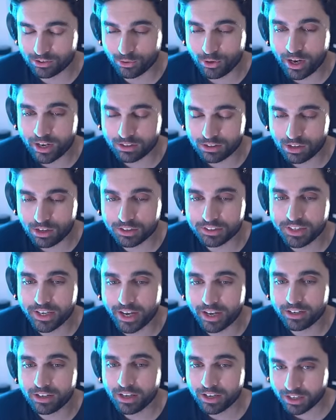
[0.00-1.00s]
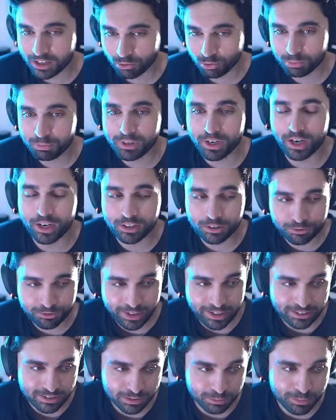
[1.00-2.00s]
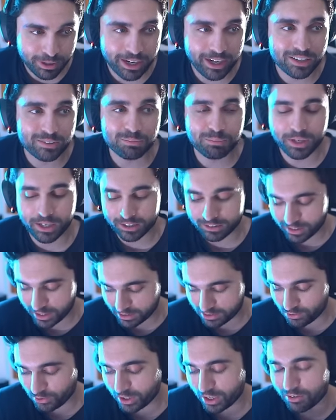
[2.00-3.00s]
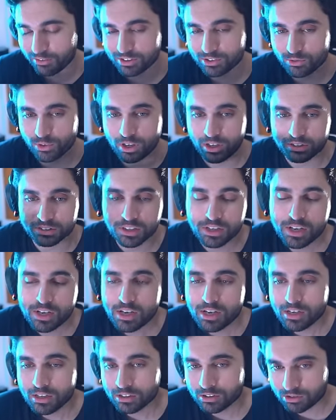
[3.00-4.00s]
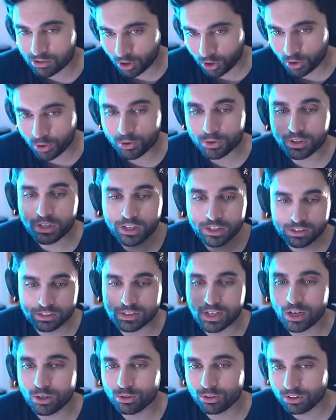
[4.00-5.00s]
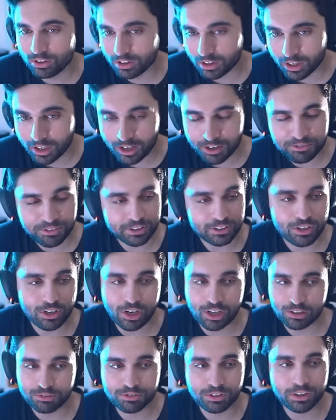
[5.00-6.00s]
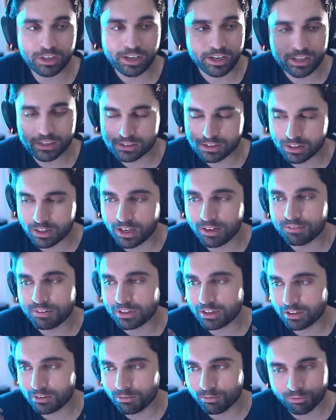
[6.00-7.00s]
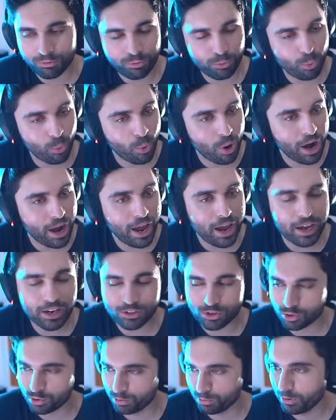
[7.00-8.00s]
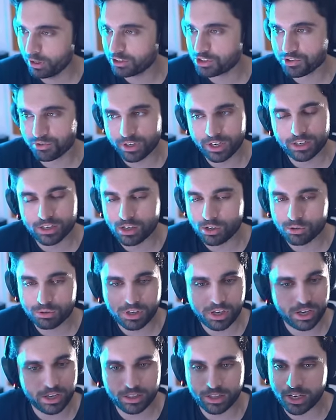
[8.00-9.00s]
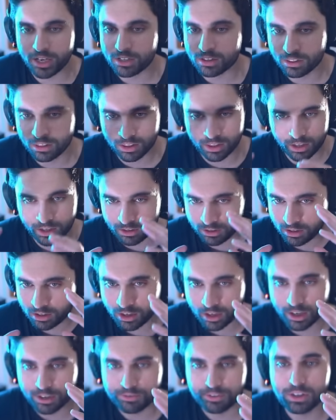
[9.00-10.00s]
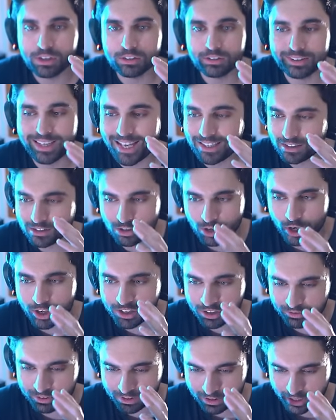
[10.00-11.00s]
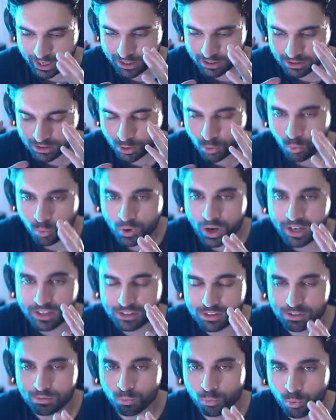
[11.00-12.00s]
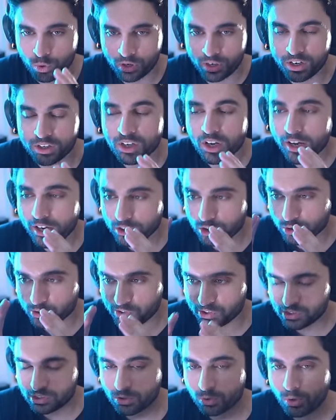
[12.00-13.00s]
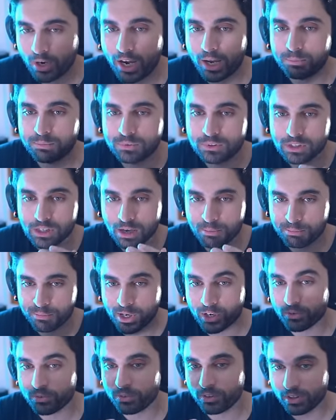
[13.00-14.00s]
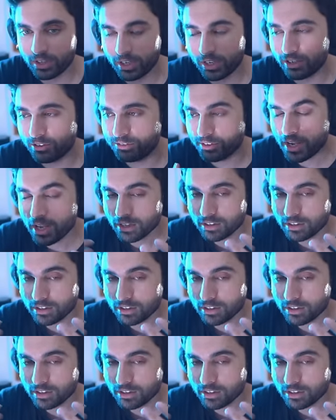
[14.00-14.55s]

So I thought thought that he would be unaffected by it, but guess what? I was wrong. Wrong. So he's now loving Call of Duty. He's loving it way too much right now, okay? Like, loving, that's not even like the right word to describe the amount of love